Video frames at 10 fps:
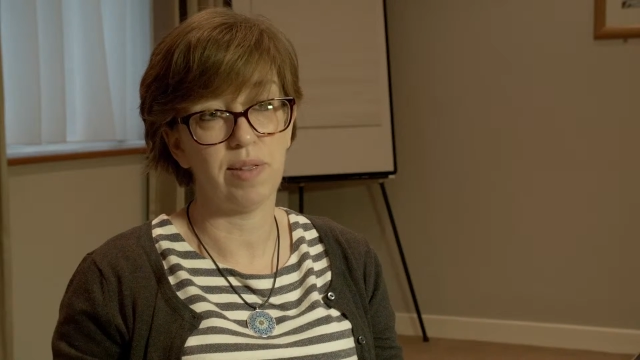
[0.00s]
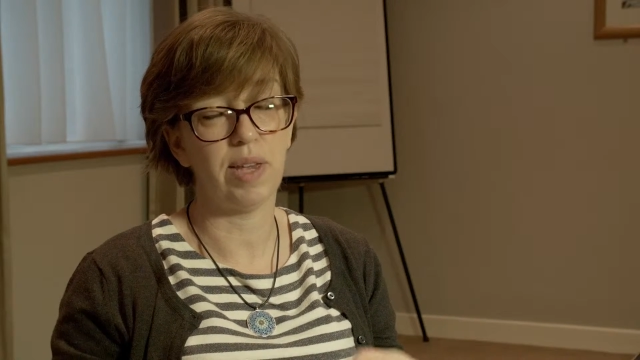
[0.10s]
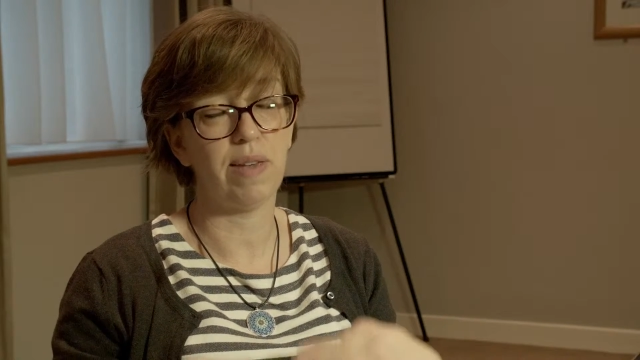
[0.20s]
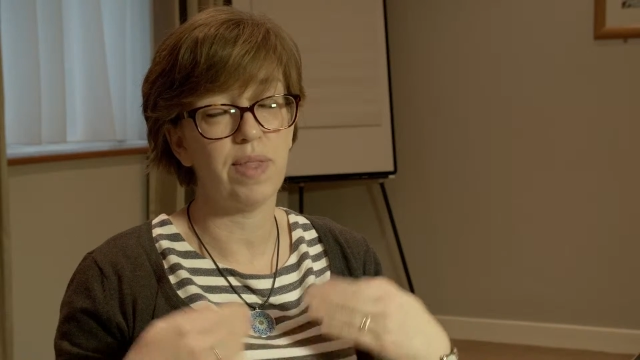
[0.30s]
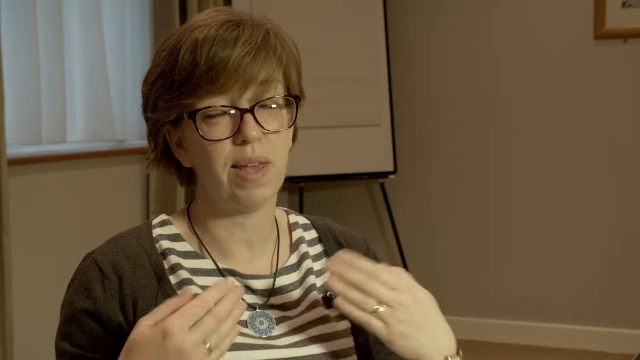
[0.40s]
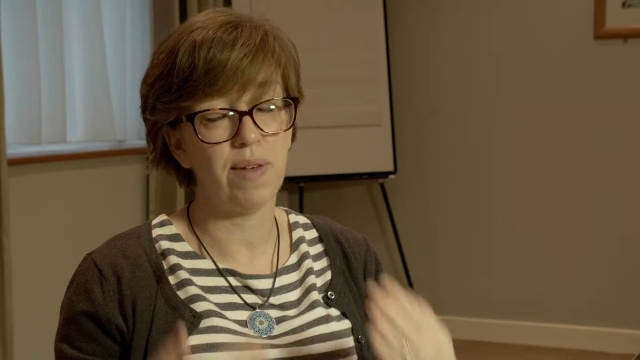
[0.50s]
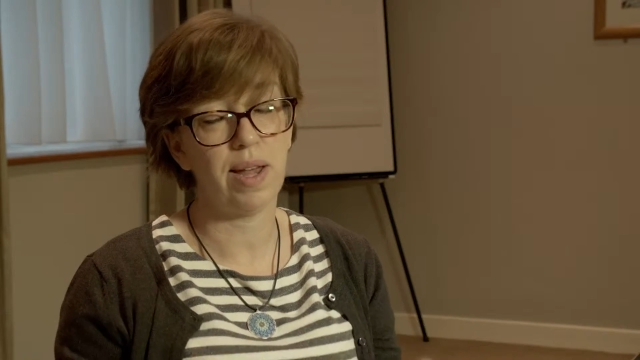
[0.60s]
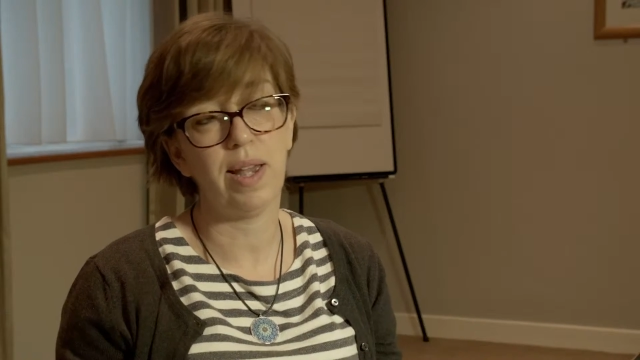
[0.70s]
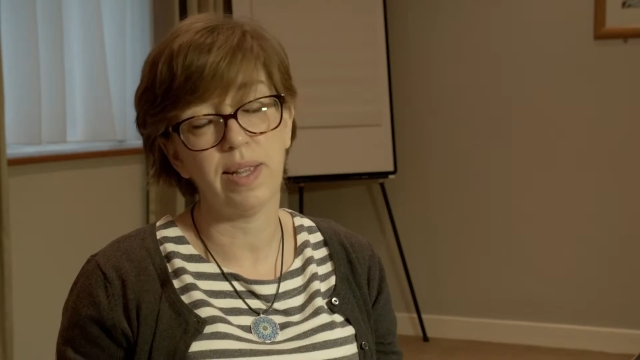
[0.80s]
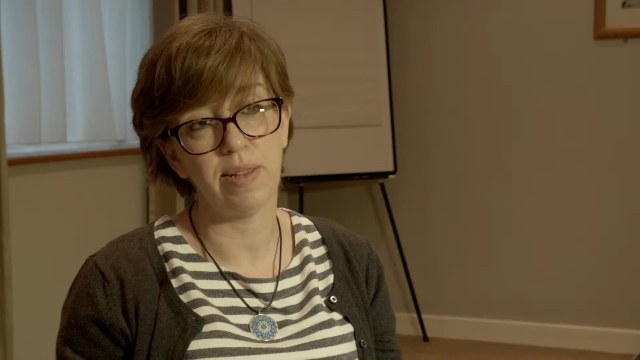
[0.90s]
So if they've
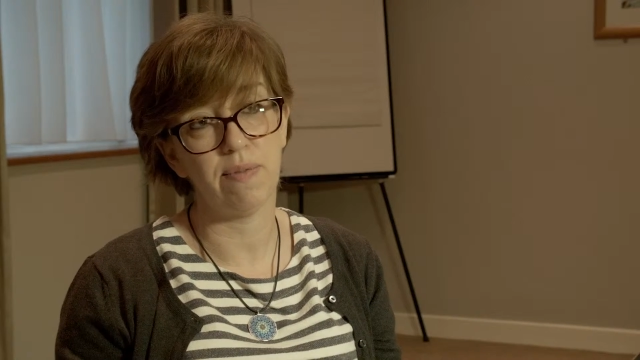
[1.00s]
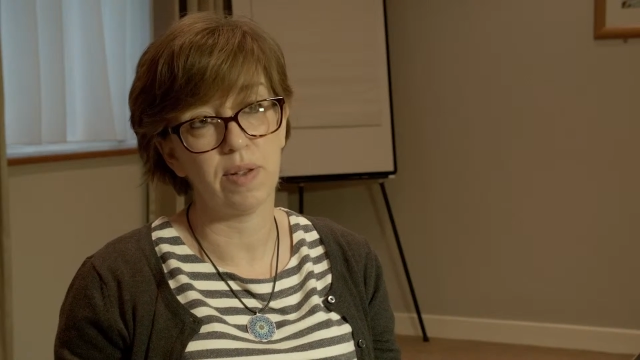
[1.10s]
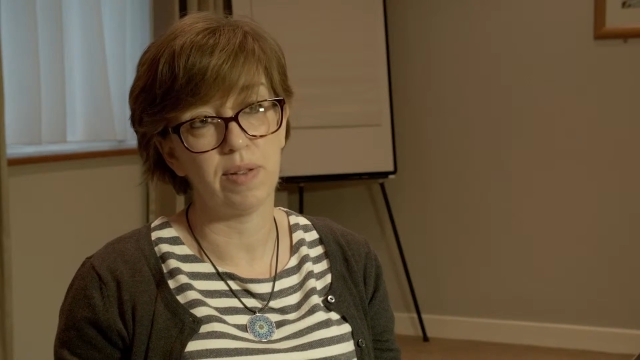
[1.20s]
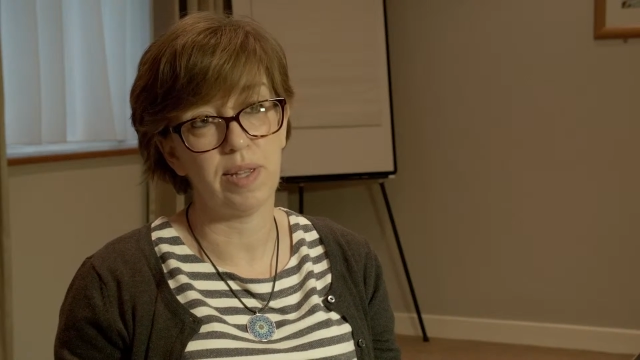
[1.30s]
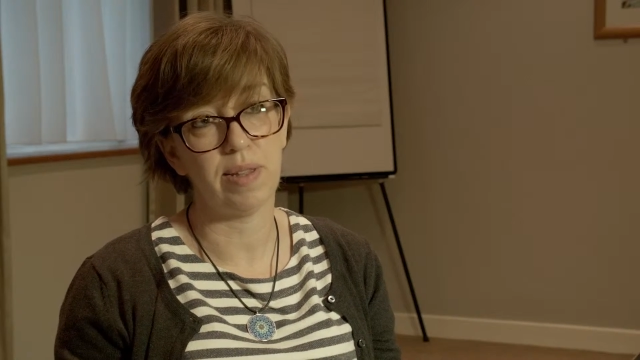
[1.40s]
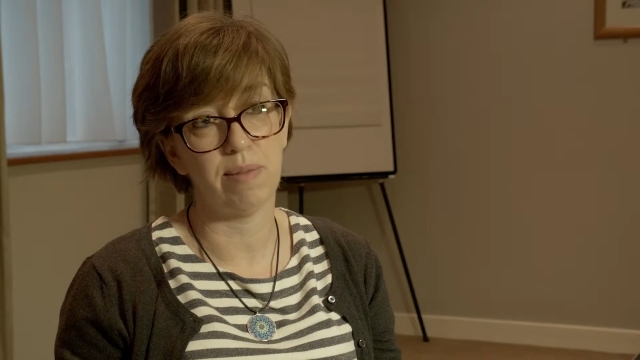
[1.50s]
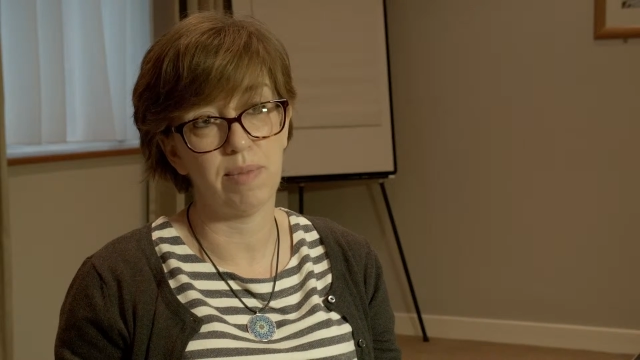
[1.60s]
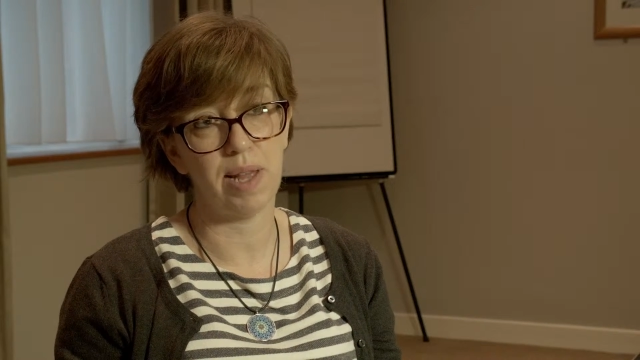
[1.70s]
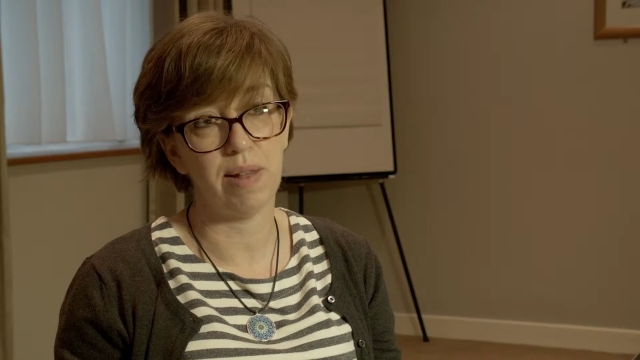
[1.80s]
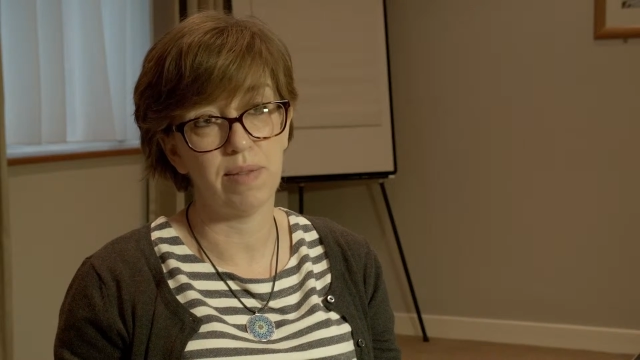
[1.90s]
had any difficulties
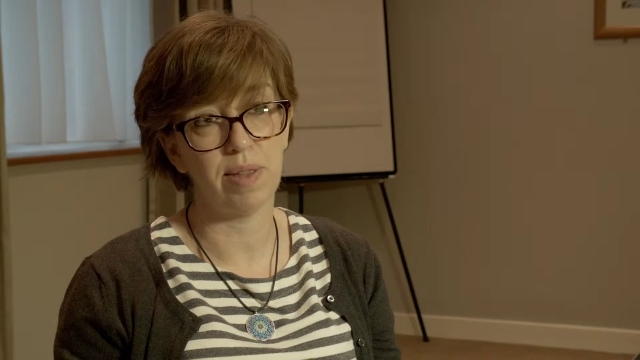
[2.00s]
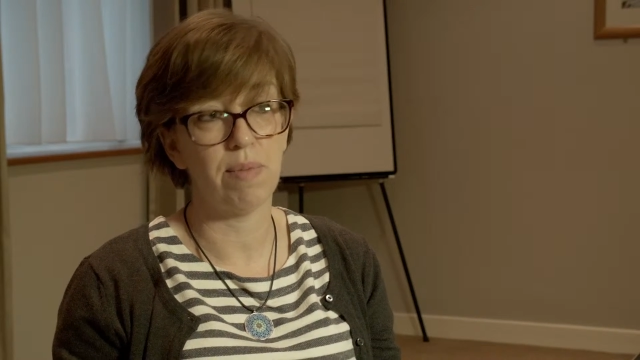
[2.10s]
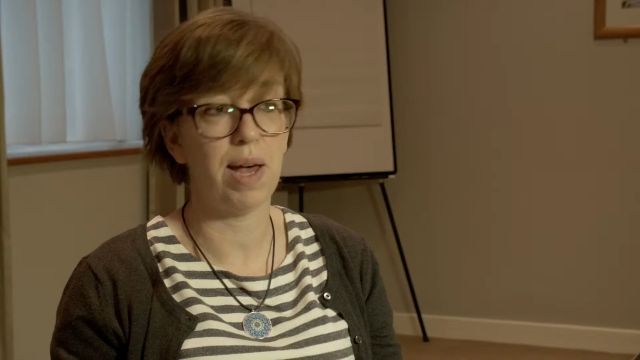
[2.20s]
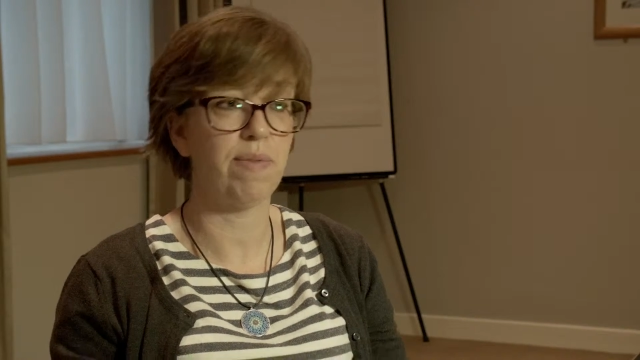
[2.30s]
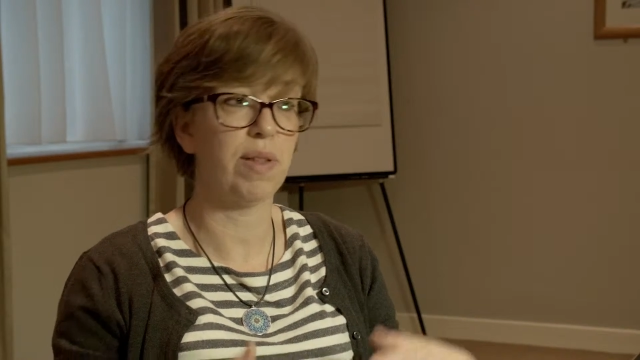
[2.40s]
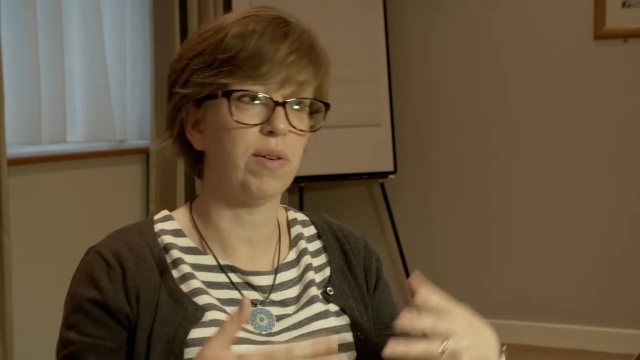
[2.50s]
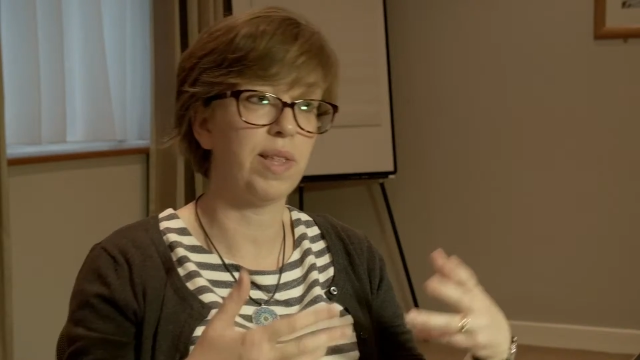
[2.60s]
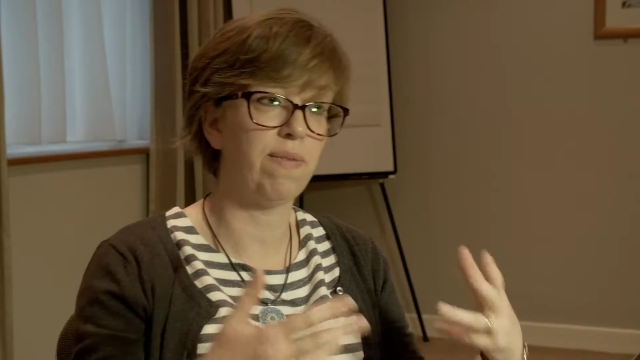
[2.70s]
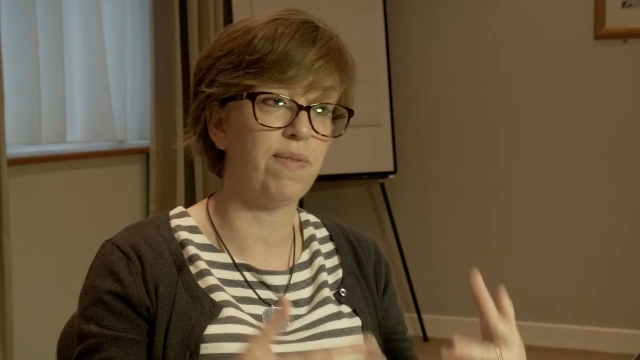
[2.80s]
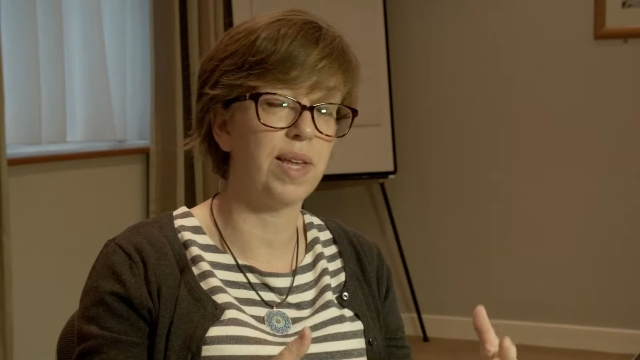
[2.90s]
themselves in maths, or
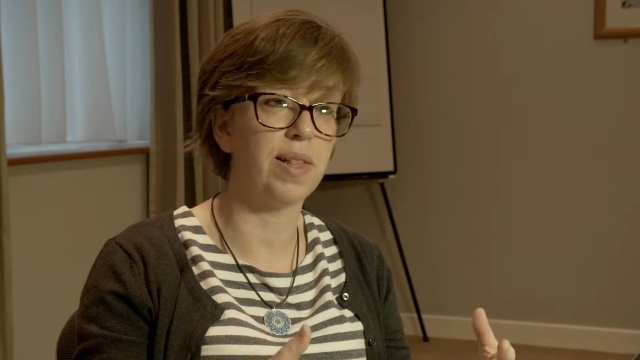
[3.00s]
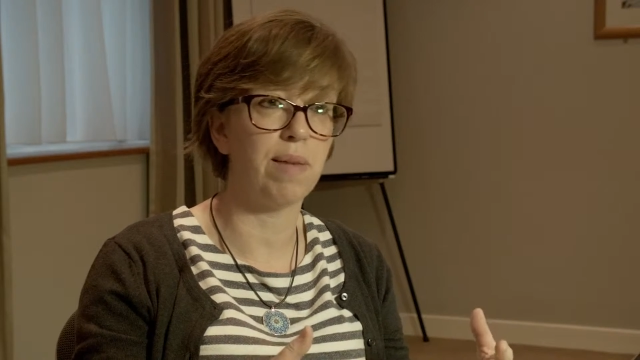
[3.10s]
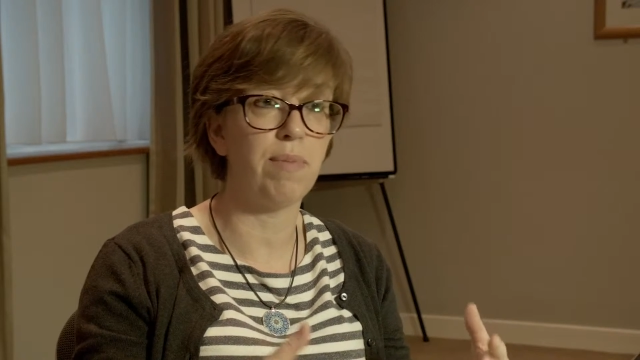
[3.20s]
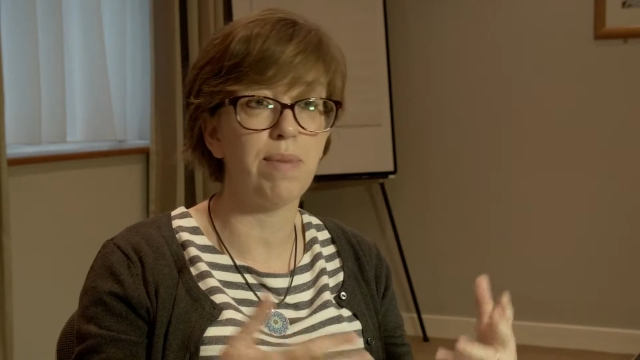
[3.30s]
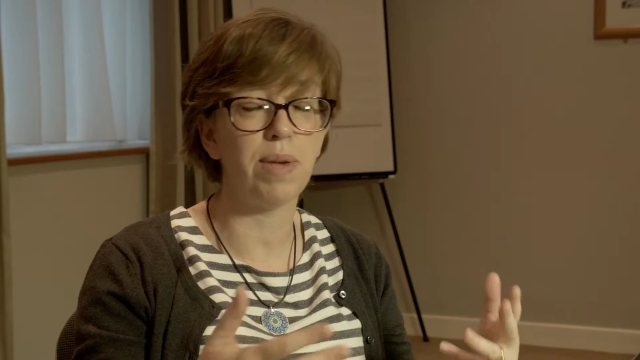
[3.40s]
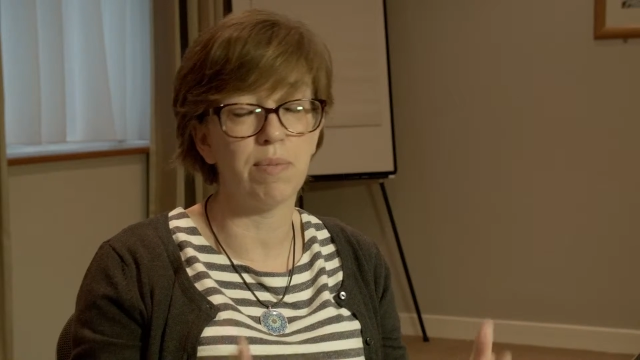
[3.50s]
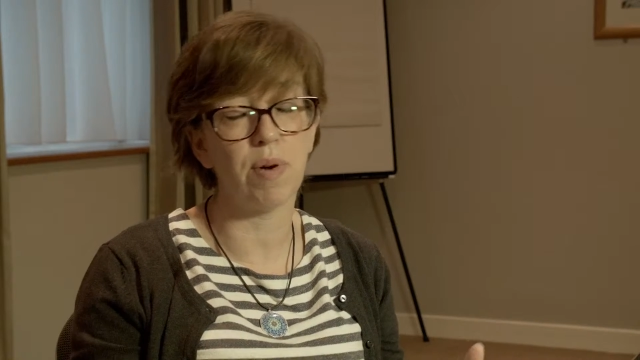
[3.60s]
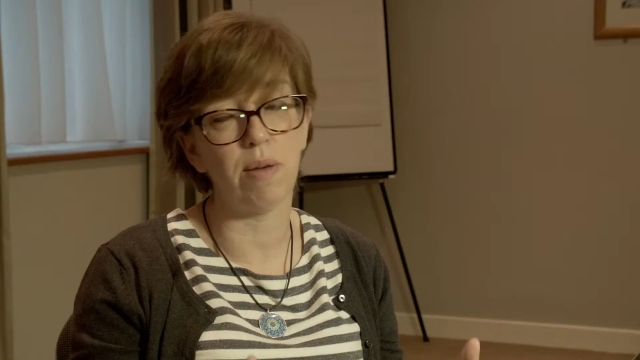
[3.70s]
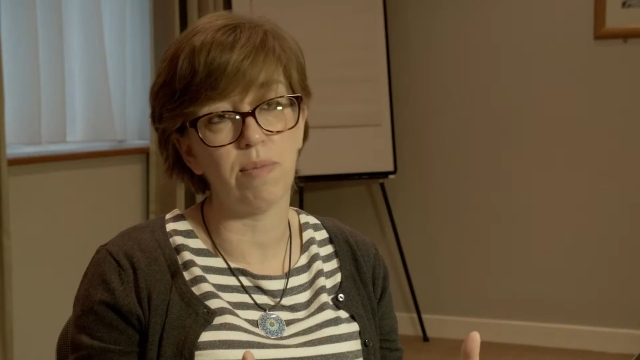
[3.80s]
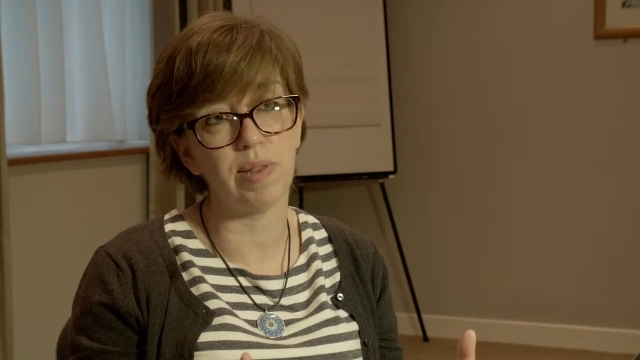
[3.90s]
they feel that maybe in
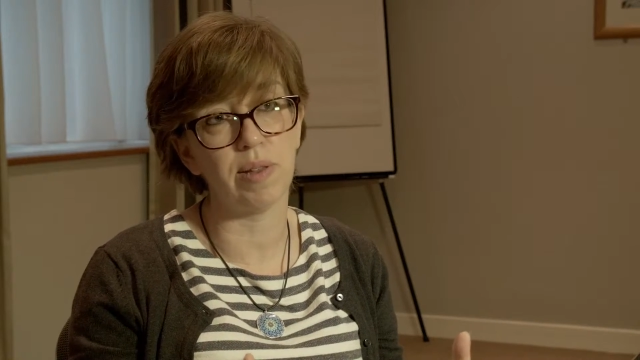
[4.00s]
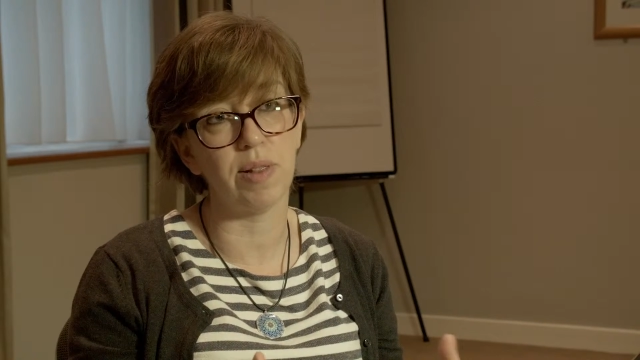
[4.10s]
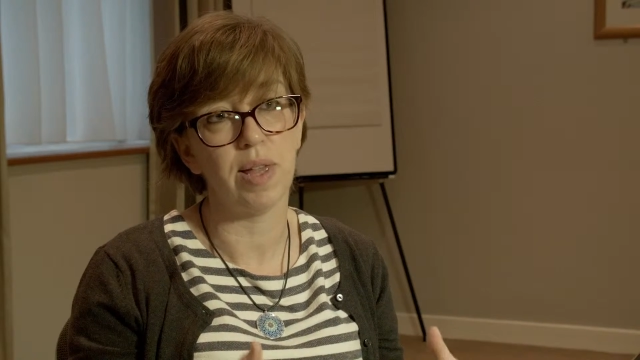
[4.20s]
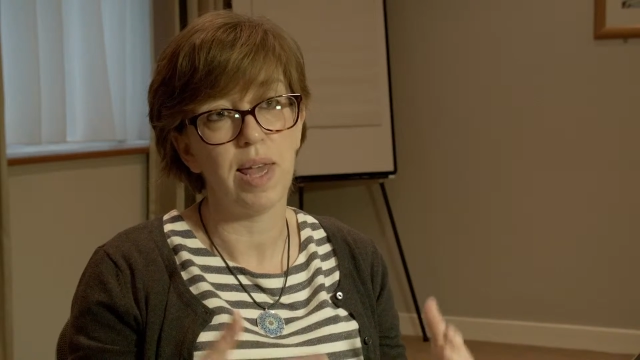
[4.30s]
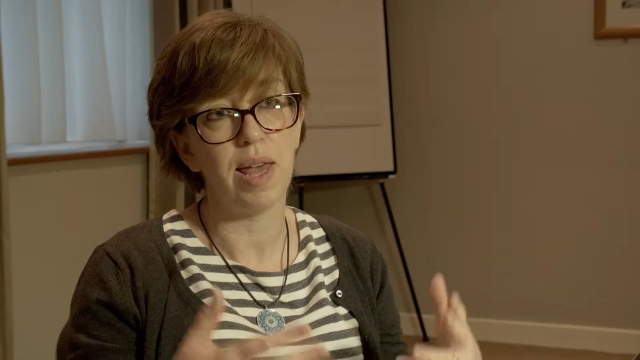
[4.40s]
primary school